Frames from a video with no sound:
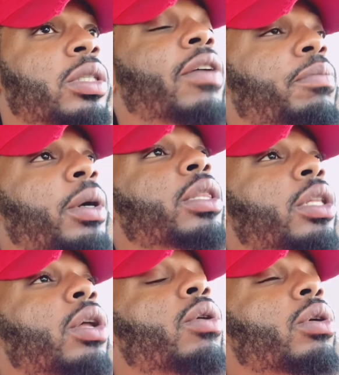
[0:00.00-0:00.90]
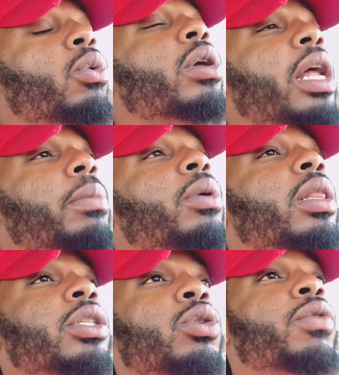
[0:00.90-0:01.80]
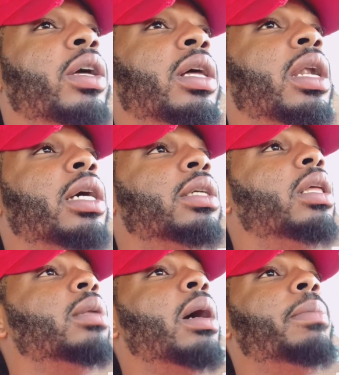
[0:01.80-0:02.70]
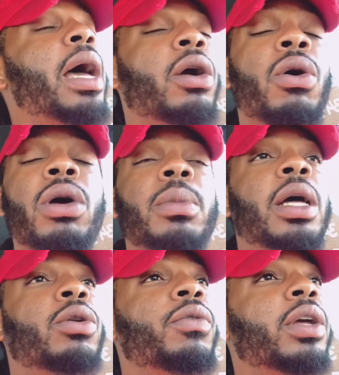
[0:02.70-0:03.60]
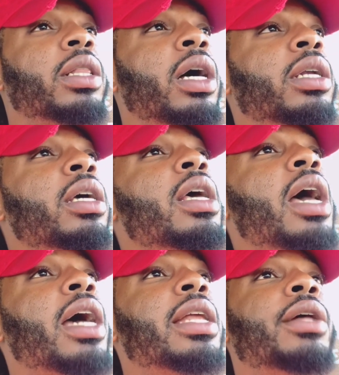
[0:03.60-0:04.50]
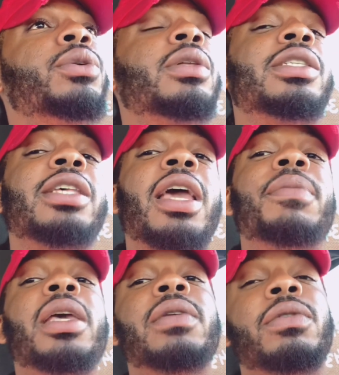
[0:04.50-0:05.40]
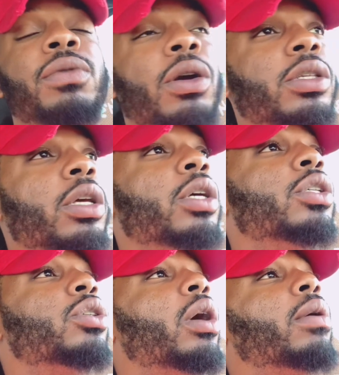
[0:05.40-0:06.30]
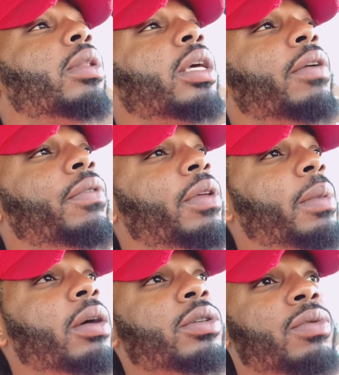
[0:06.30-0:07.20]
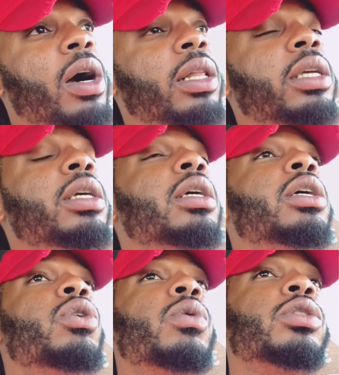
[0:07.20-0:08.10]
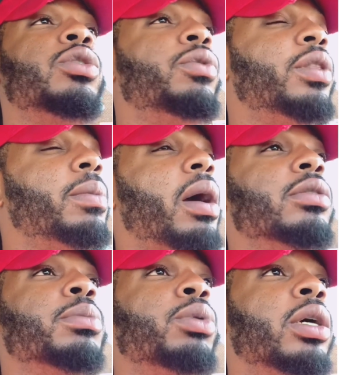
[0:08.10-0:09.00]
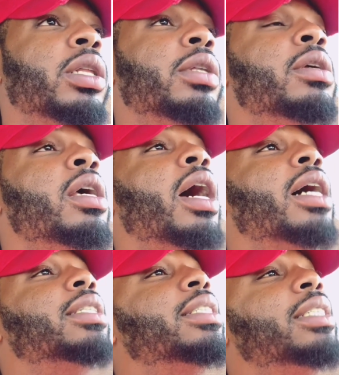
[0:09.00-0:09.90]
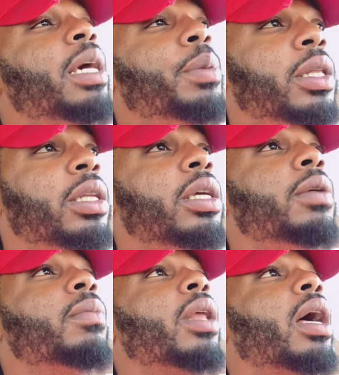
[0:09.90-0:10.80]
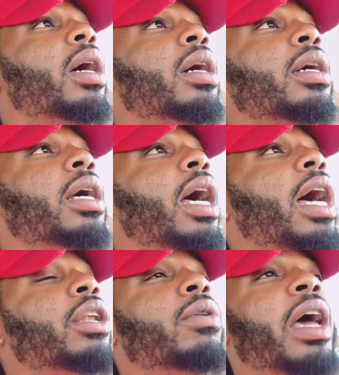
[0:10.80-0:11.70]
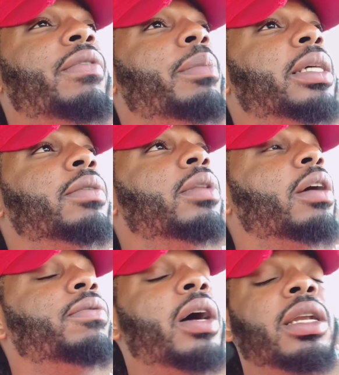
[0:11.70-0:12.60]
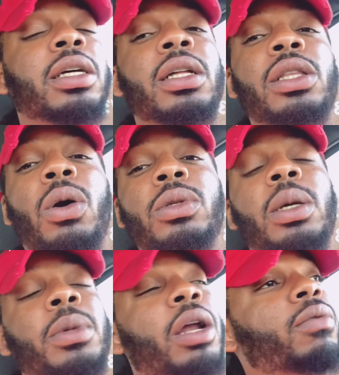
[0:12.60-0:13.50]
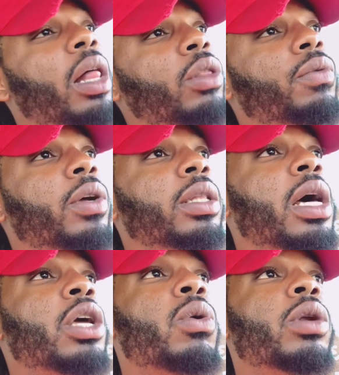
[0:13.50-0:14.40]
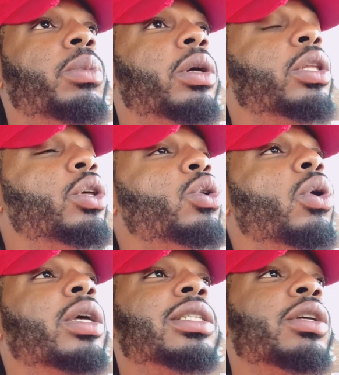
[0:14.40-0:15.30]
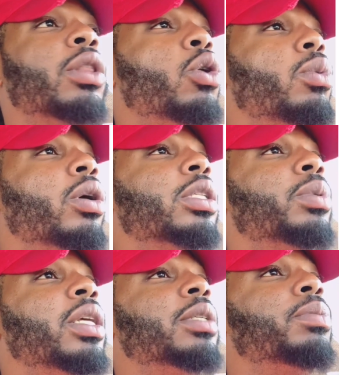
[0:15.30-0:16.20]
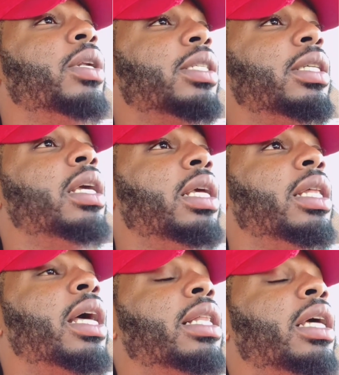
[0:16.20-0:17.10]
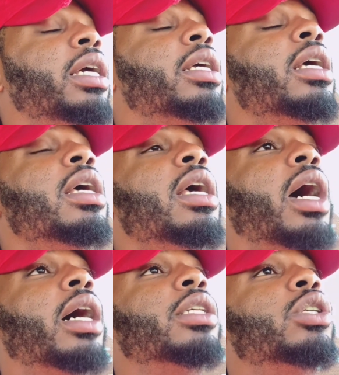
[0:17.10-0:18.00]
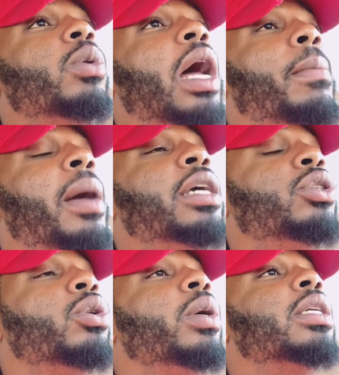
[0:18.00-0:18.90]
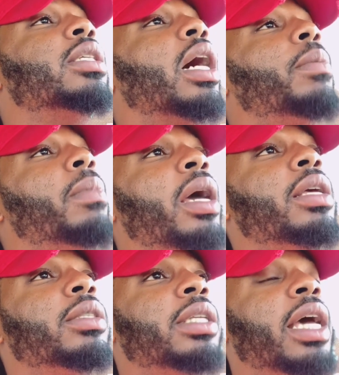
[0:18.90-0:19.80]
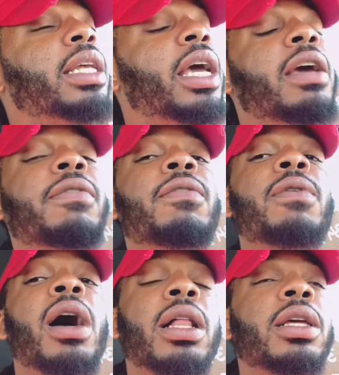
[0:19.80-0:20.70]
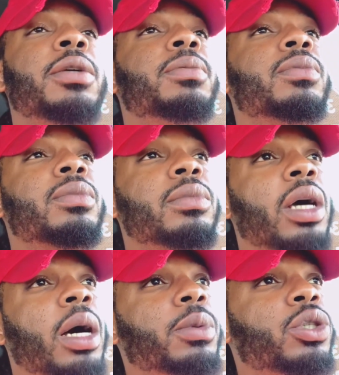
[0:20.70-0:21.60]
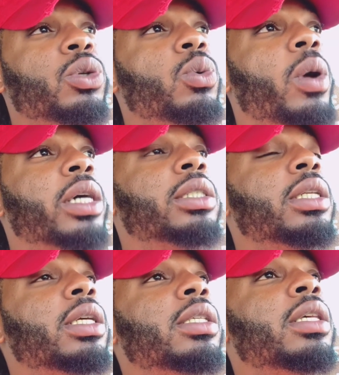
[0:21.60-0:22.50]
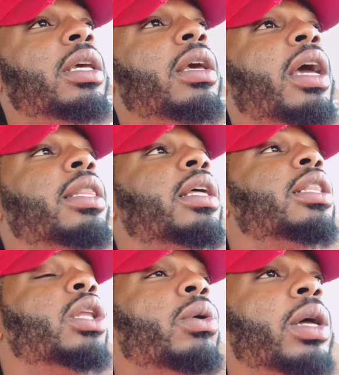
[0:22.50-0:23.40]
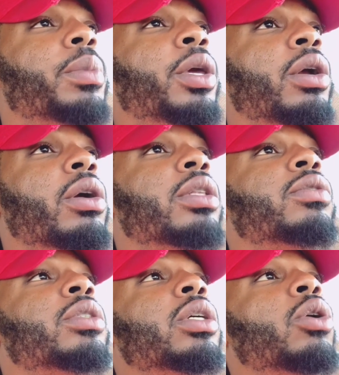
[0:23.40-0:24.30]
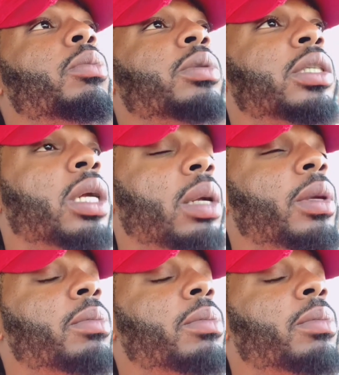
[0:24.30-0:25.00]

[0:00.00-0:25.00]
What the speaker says: I've booked the load going out of Brooklyn to North Carolina, I'll start looking at my backhaul coming out of North Carolina, and I'll do the same thing in reverse. So I'll look at 50 miles of Raleigh, going to 50 miles of Brooklyn. Typically, I don't have the best of luck finding good loads coming out of Raleigh, North Carolina, going to Brooklyn, New York. The load board is pretty skinny in that lane. So what I might do is I might deadhead from Raleigh up to Washington, D.C., and then load up here to carry me